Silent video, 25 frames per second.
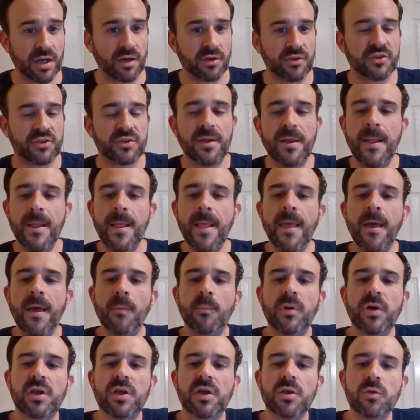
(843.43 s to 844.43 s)
else.
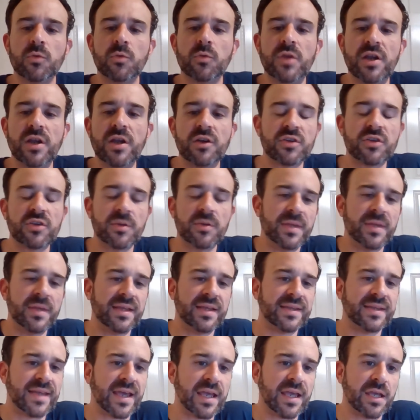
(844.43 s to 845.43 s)
But there's going to be a
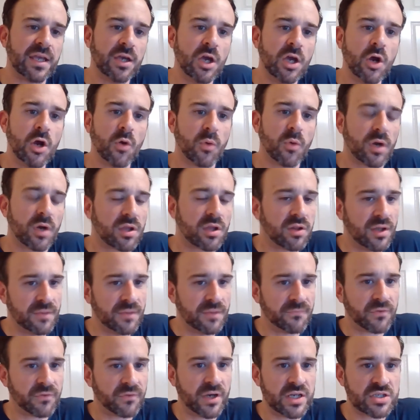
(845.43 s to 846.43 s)
day where
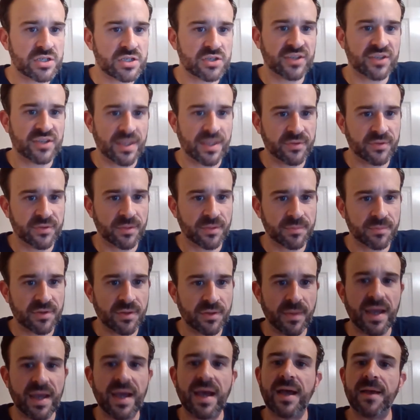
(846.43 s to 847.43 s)
Clint Frazier steps up to the
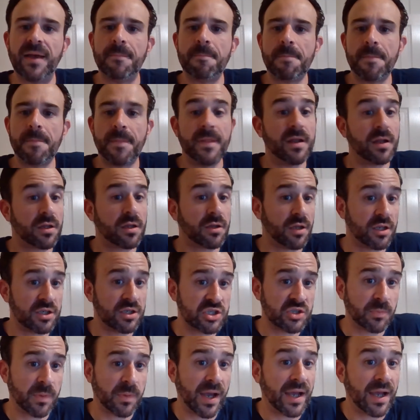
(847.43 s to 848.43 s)
bat in a
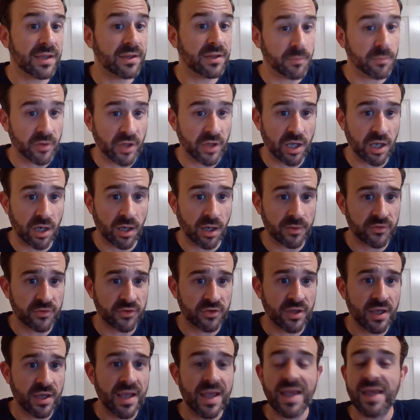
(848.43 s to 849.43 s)
clutch spot in the
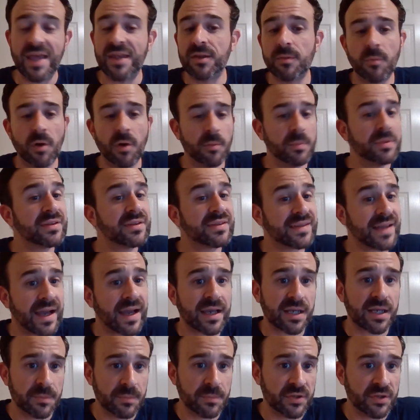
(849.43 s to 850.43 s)
playoffs, and the moment's
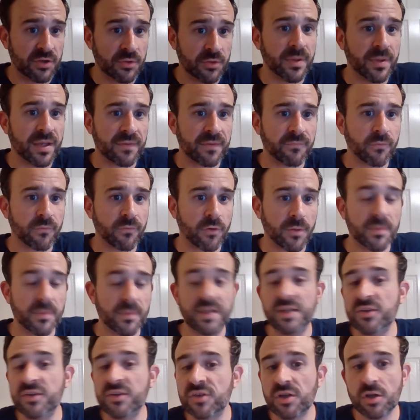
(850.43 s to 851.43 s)
not going to be too big for him. And
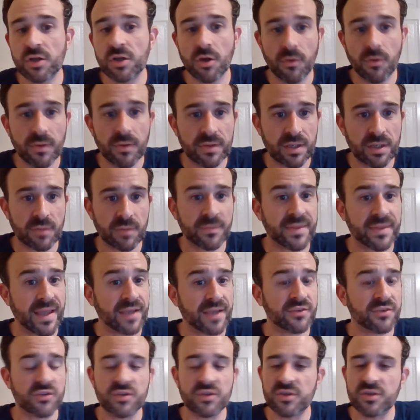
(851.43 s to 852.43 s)
he's going to go in there with
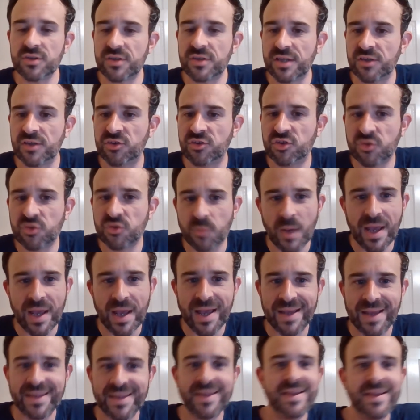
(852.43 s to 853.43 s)
that his
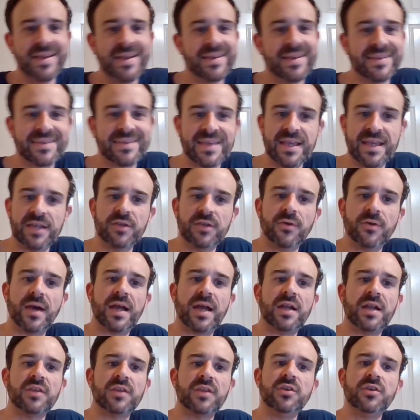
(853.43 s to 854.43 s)
swag, his can-do
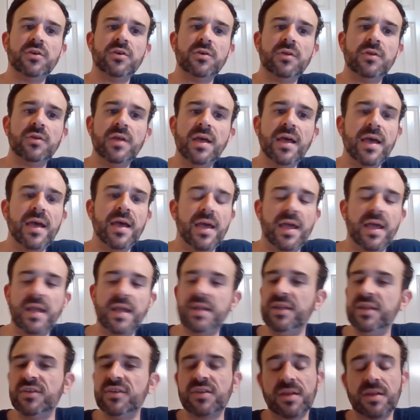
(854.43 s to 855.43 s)
attitude, and
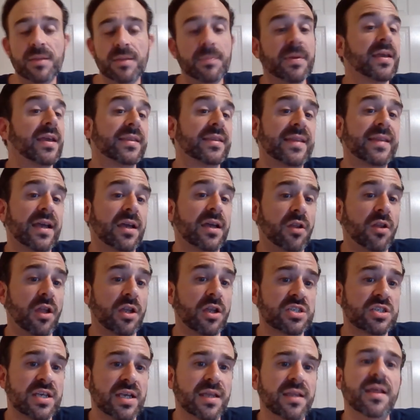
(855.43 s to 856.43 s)
he's going to get that
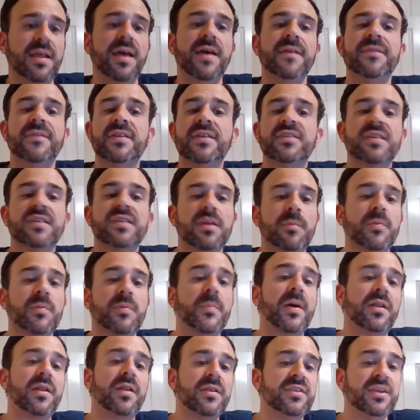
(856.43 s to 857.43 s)
clutch hit that's going to
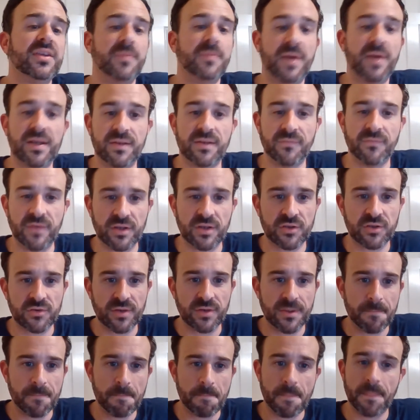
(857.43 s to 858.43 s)
propel a team on to
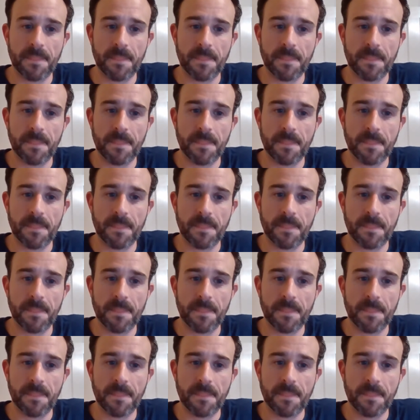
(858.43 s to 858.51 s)
victory.